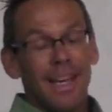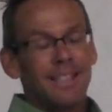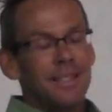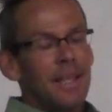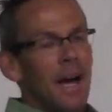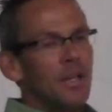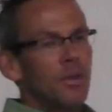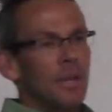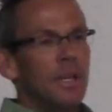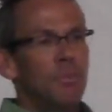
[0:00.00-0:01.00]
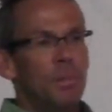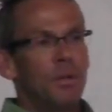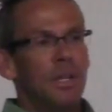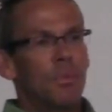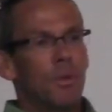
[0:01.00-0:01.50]
It's not your
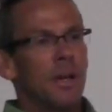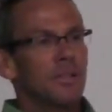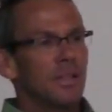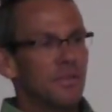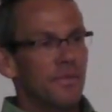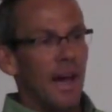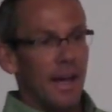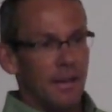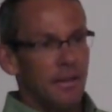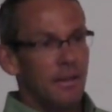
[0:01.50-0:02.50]
inability to process fat.